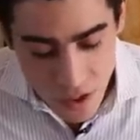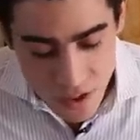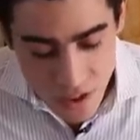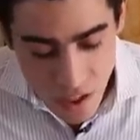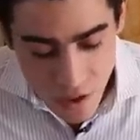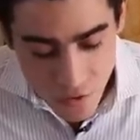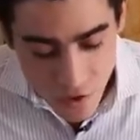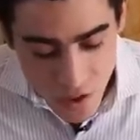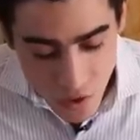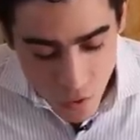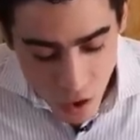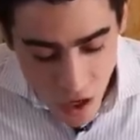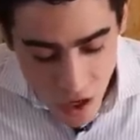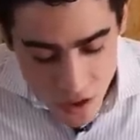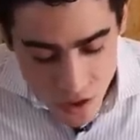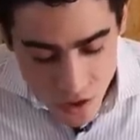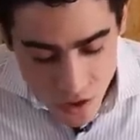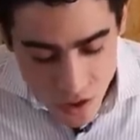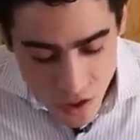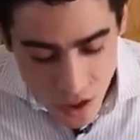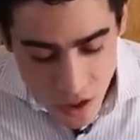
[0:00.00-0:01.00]
Stephanie
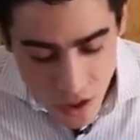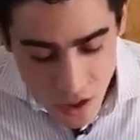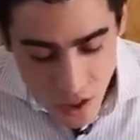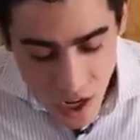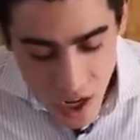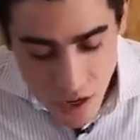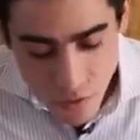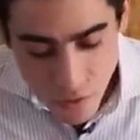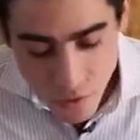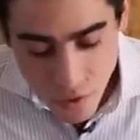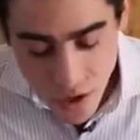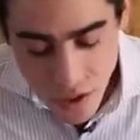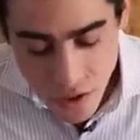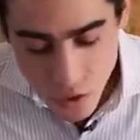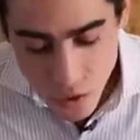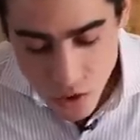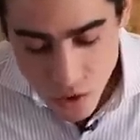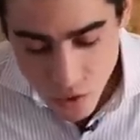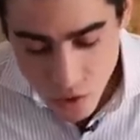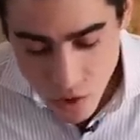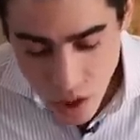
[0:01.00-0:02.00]
Rogers, I have a friend
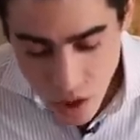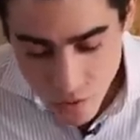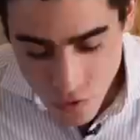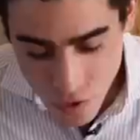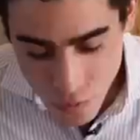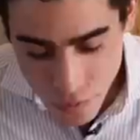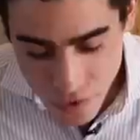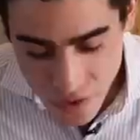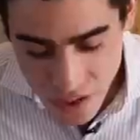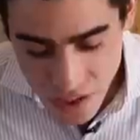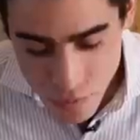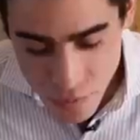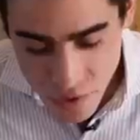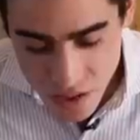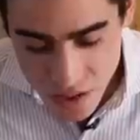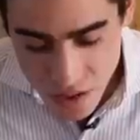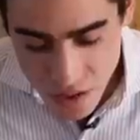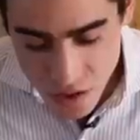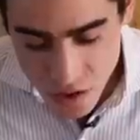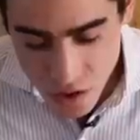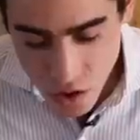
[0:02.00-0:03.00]
who's a recovering bulimic.
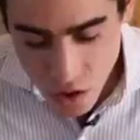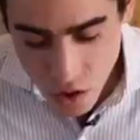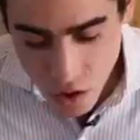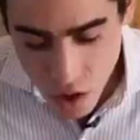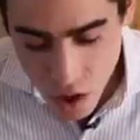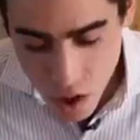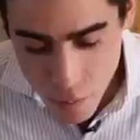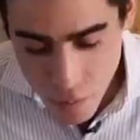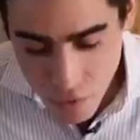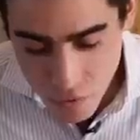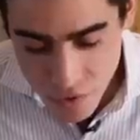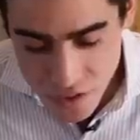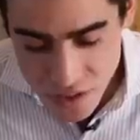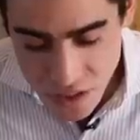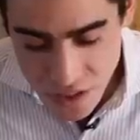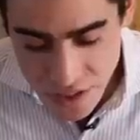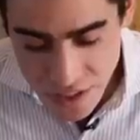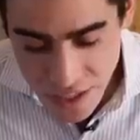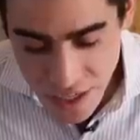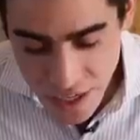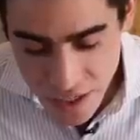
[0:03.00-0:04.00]
She does low carb, but
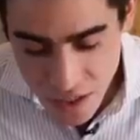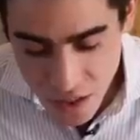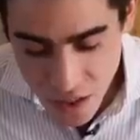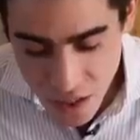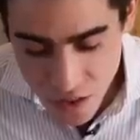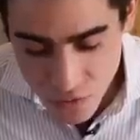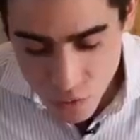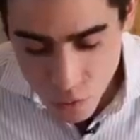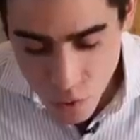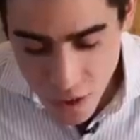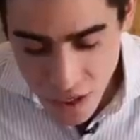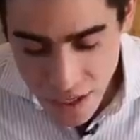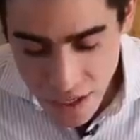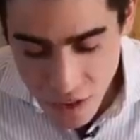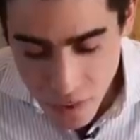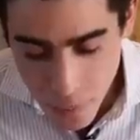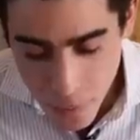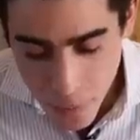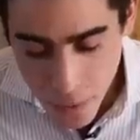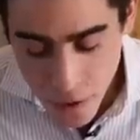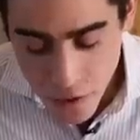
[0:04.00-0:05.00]
recently gained a lot of
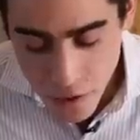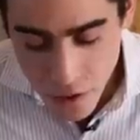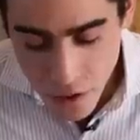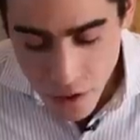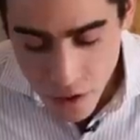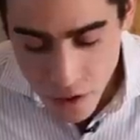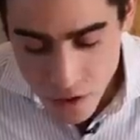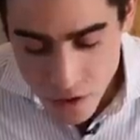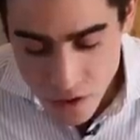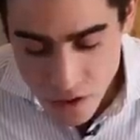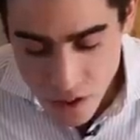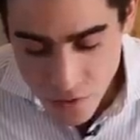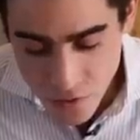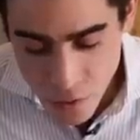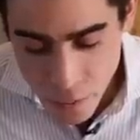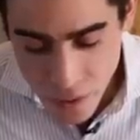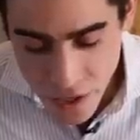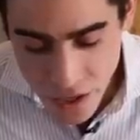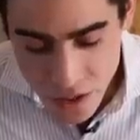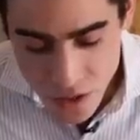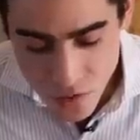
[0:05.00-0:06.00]
weight,
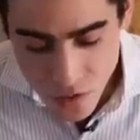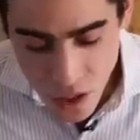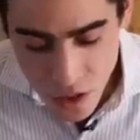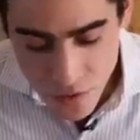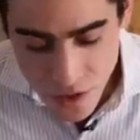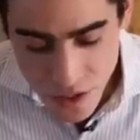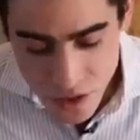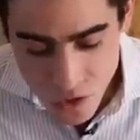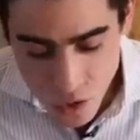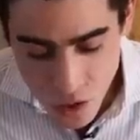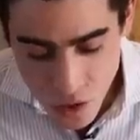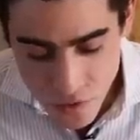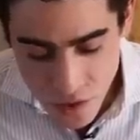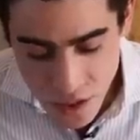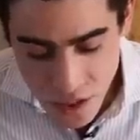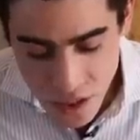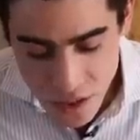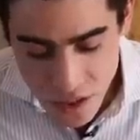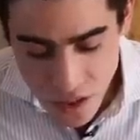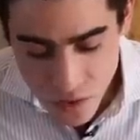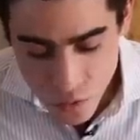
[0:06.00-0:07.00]
170 pounds, 5'8". Do you have
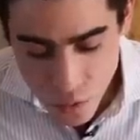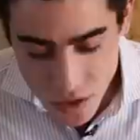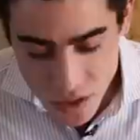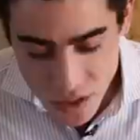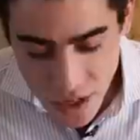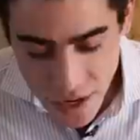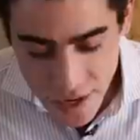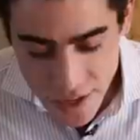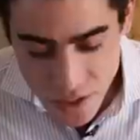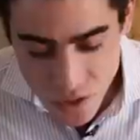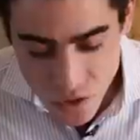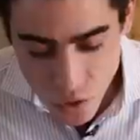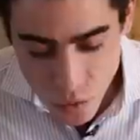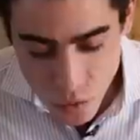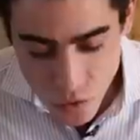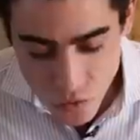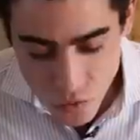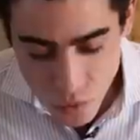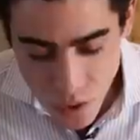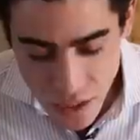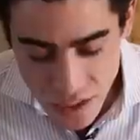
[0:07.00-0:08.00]
any idea of what diet to
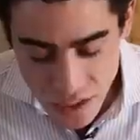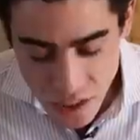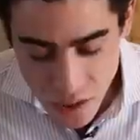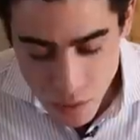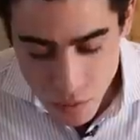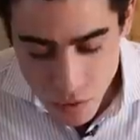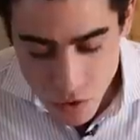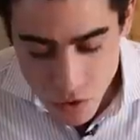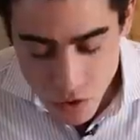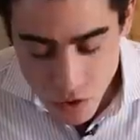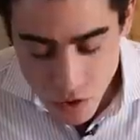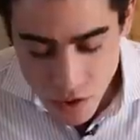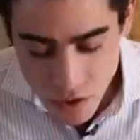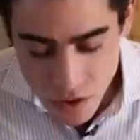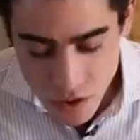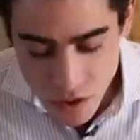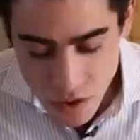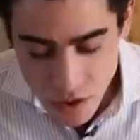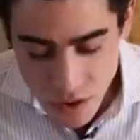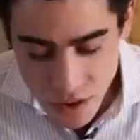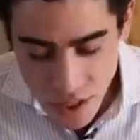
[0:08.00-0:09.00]
remove weight and keep
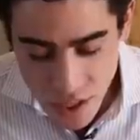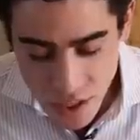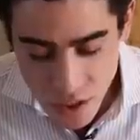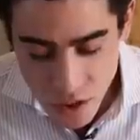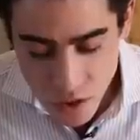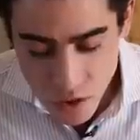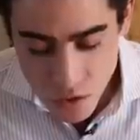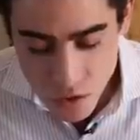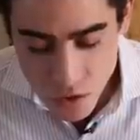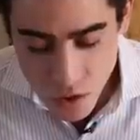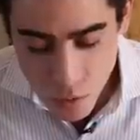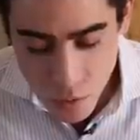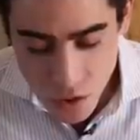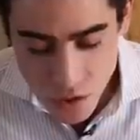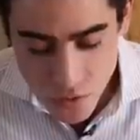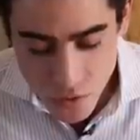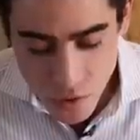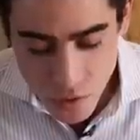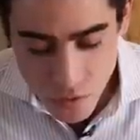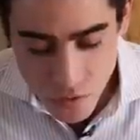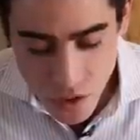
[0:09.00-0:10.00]
nutrients in? Thank you so
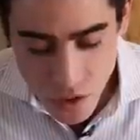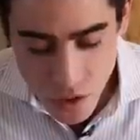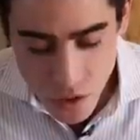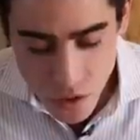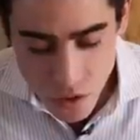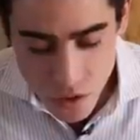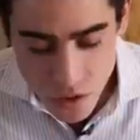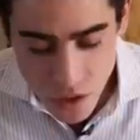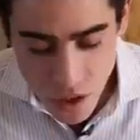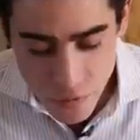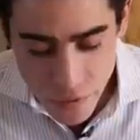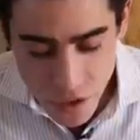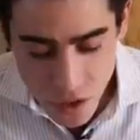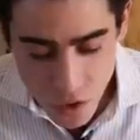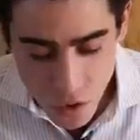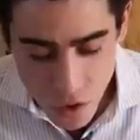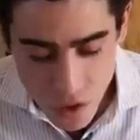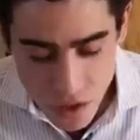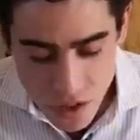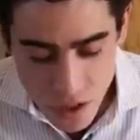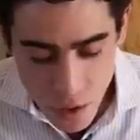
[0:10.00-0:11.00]
much for your videos. I've been a
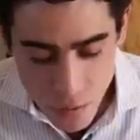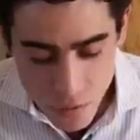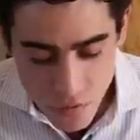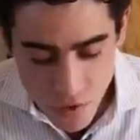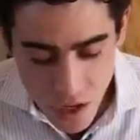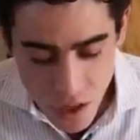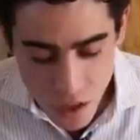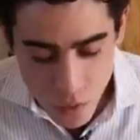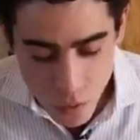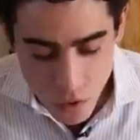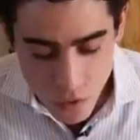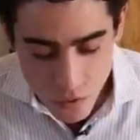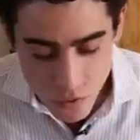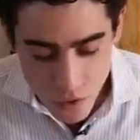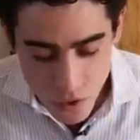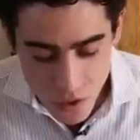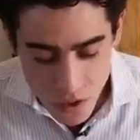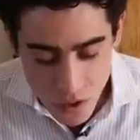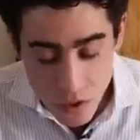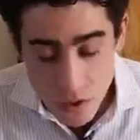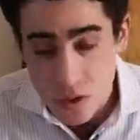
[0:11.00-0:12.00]
longtime follower
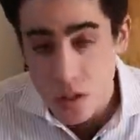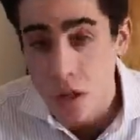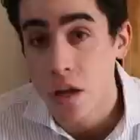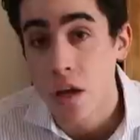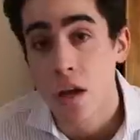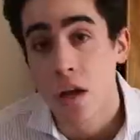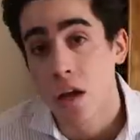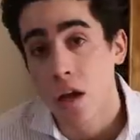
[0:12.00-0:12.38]
for years.